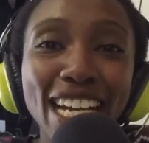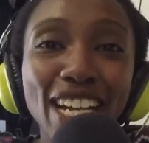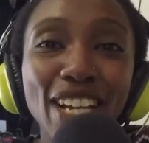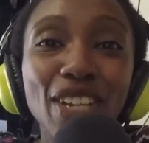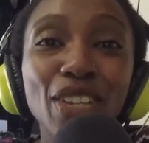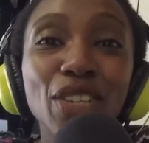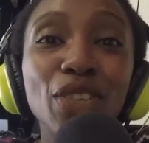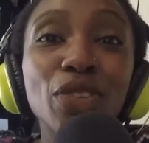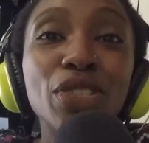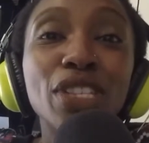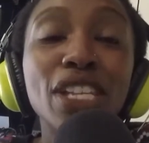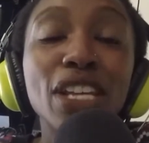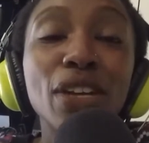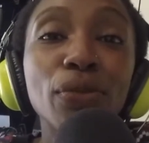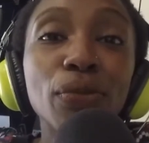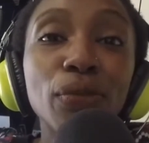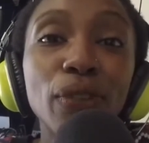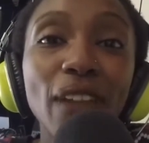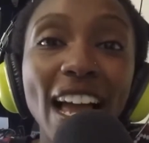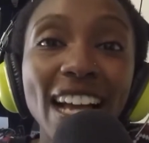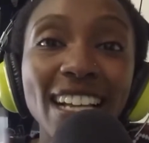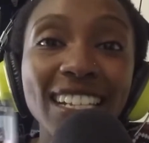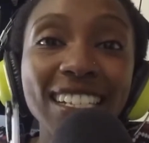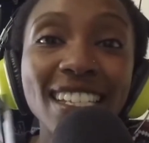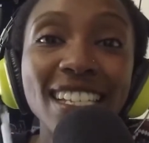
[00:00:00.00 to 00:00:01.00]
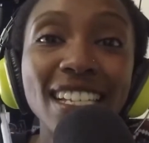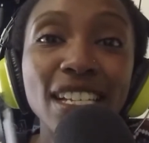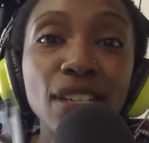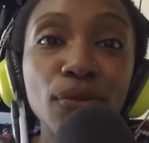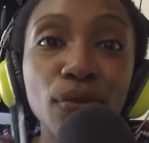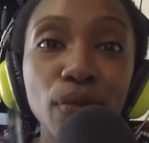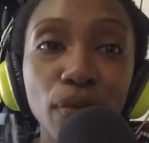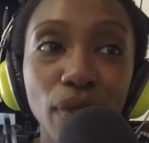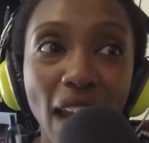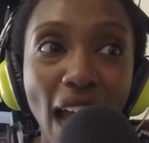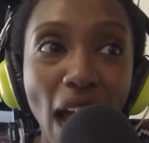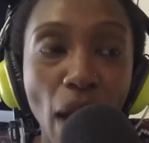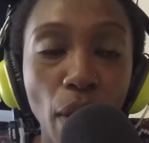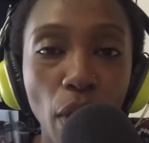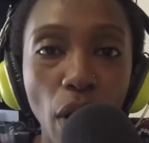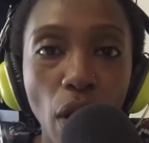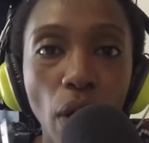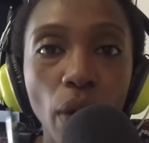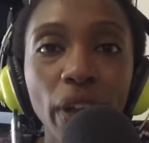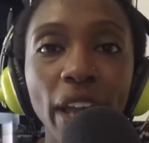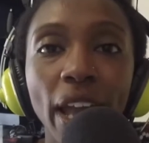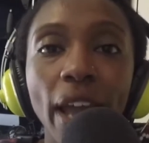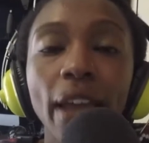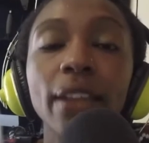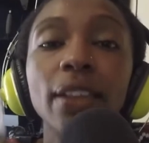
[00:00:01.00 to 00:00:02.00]
using flaxseed flour.
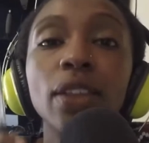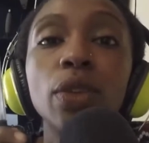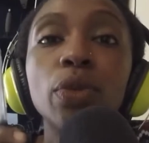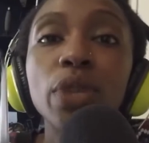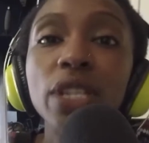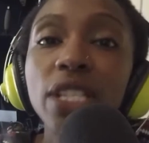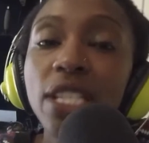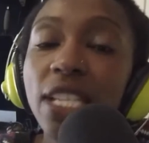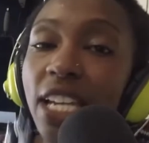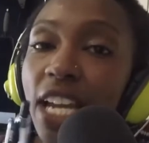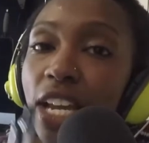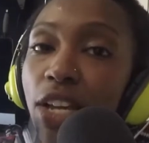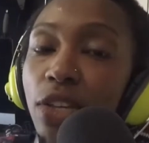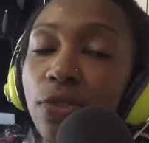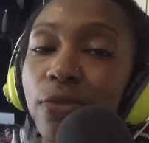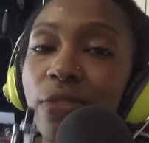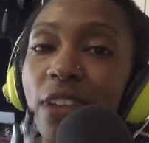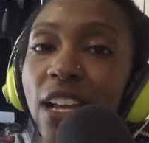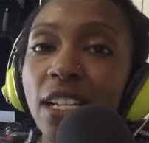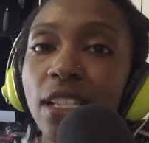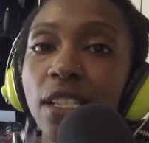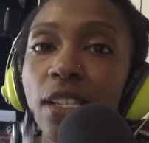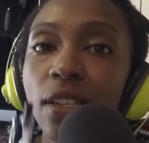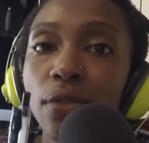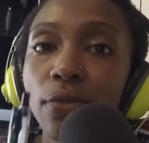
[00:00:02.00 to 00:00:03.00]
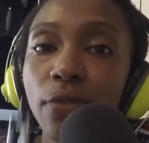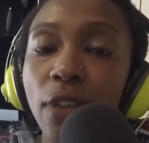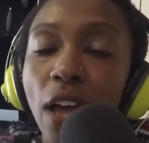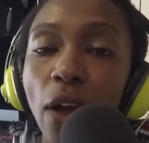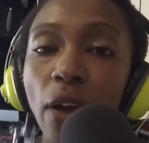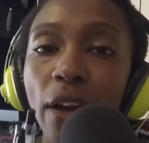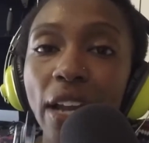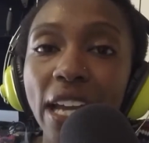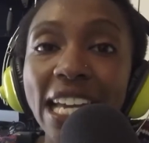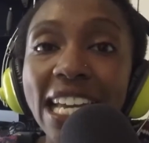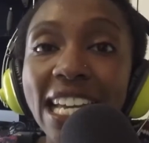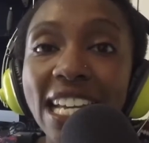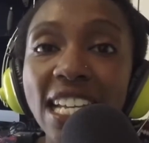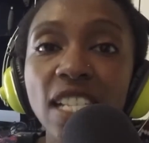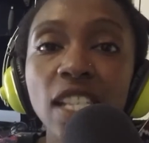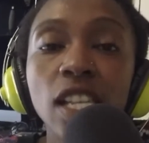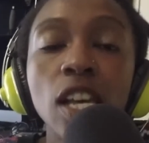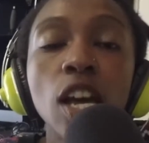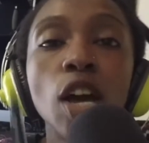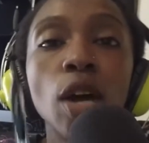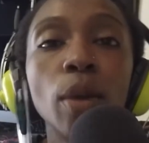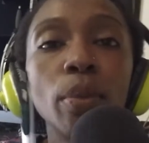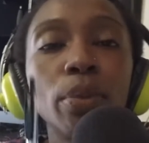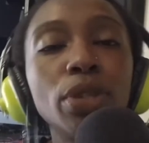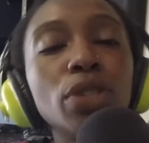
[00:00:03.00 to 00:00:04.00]
Okay, the reason I use flaxseed flour is
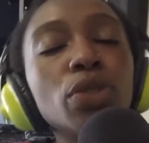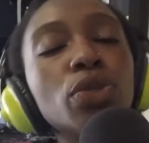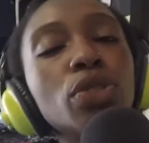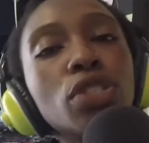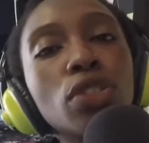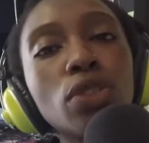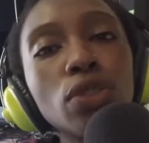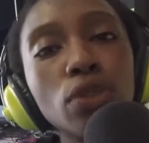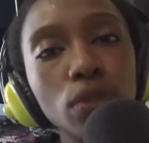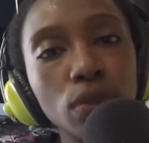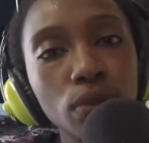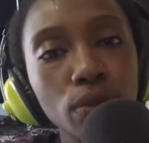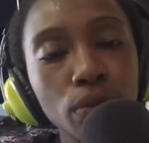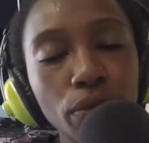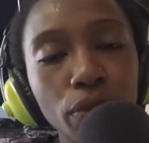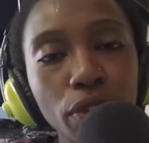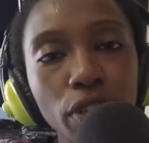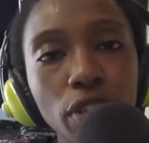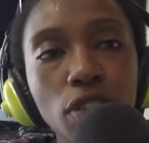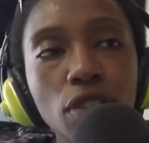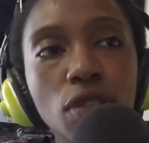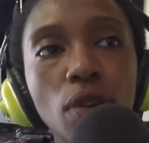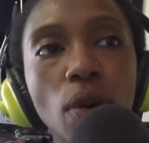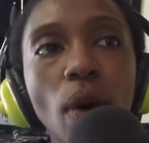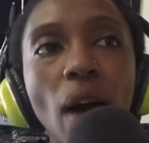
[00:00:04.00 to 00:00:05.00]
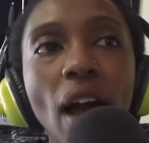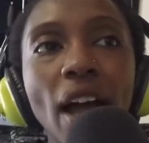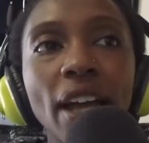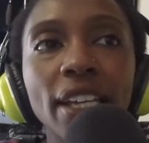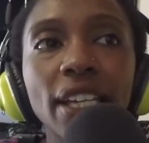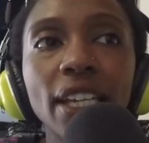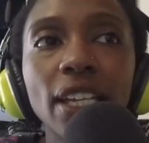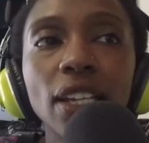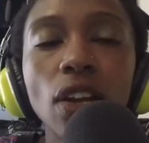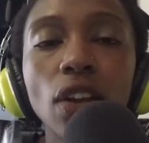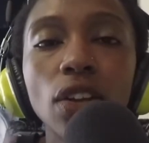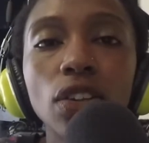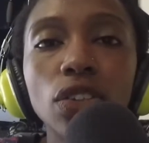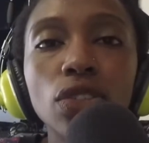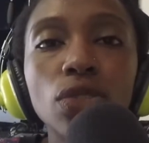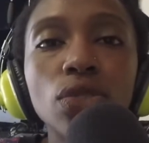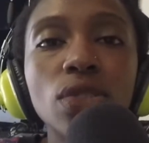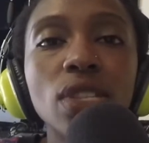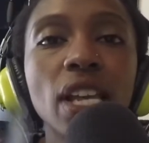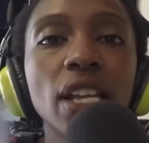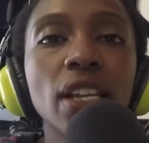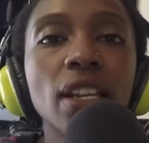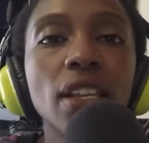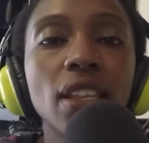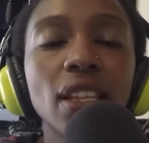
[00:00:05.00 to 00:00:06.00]
Pyuu is gluten-free, so I cannot use
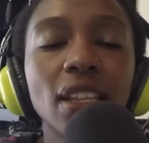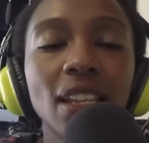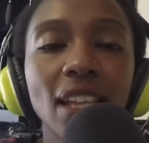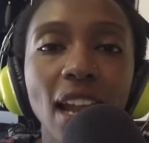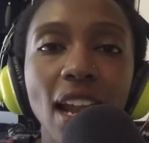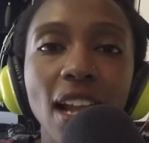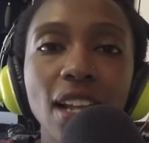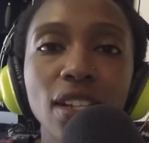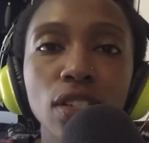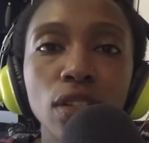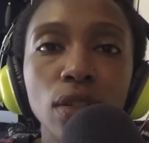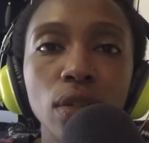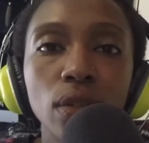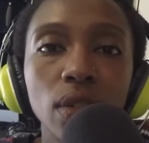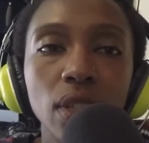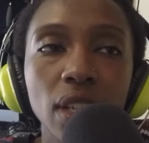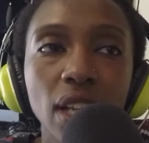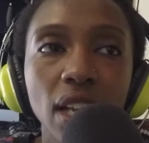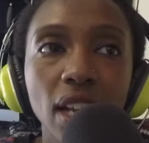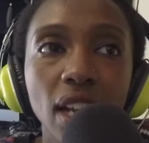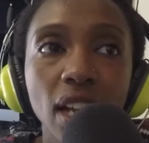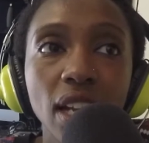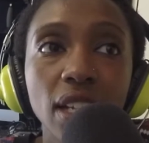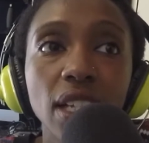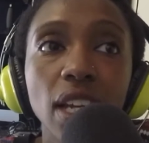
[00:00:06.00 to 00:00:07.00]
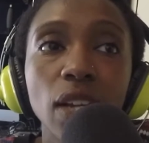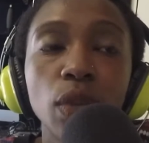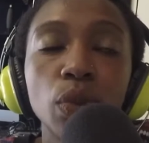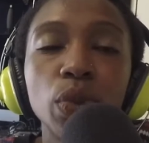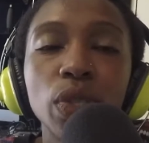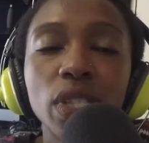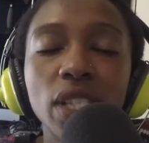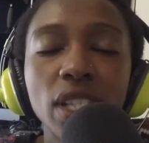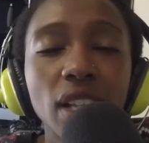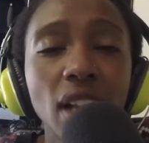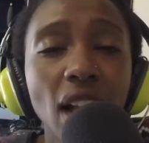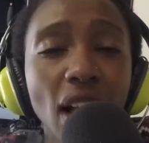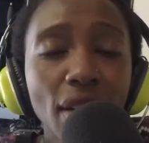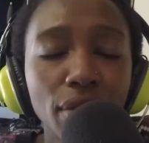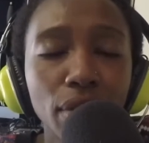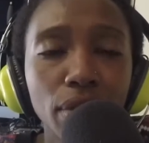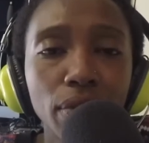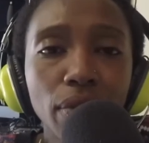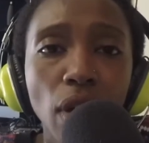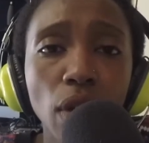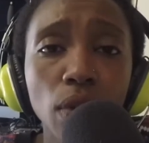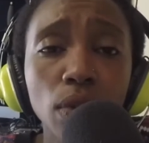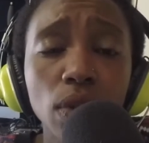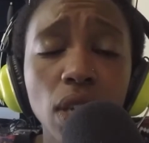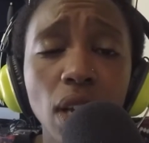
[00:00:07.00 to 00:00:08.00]
anything that has gluten in it, and we still haven't
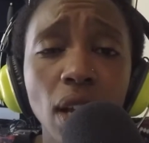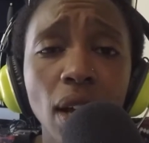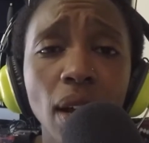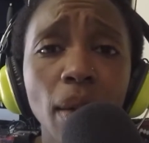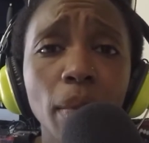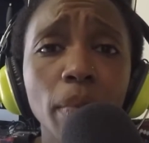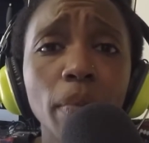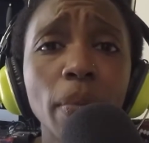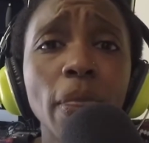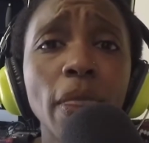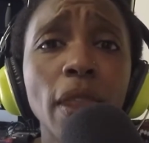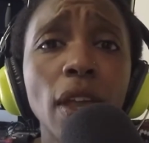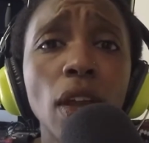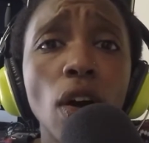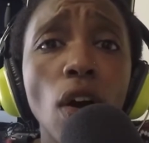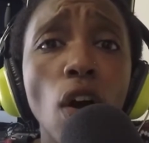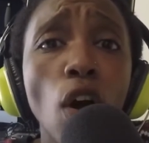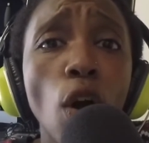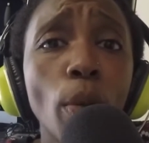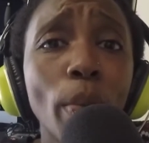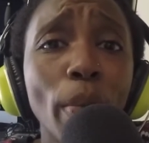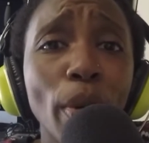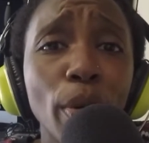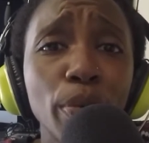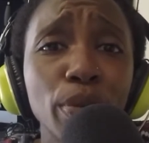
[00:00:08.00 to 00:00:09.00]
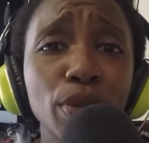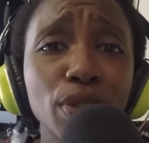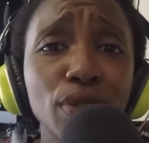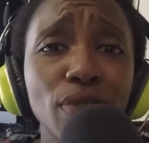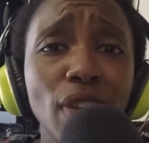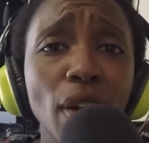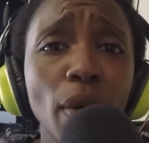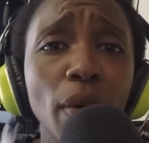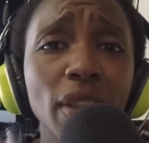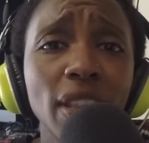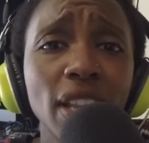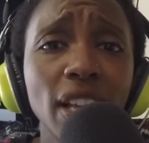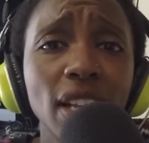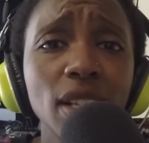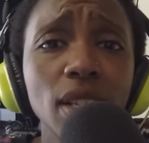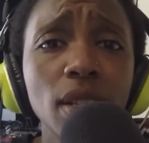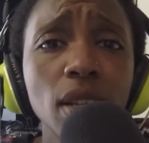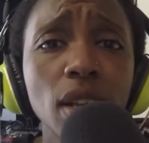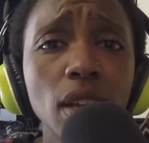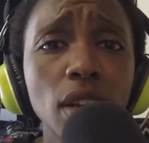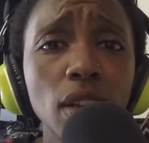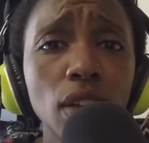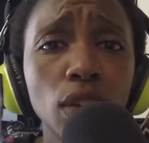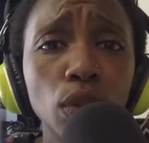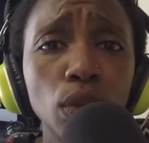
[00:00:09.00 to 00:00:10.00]
found all-purpose flour that's
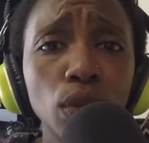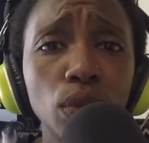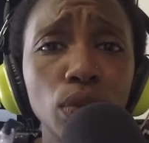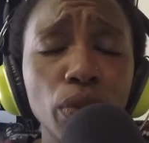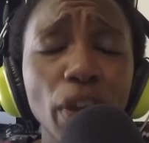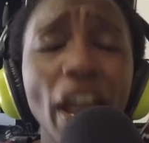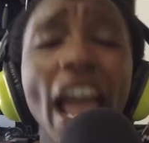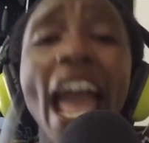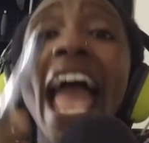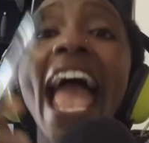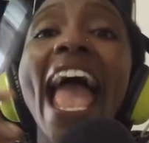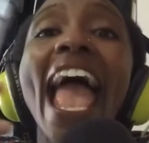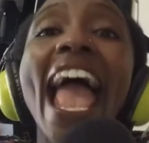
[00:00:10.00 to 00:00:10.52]
gluten-free.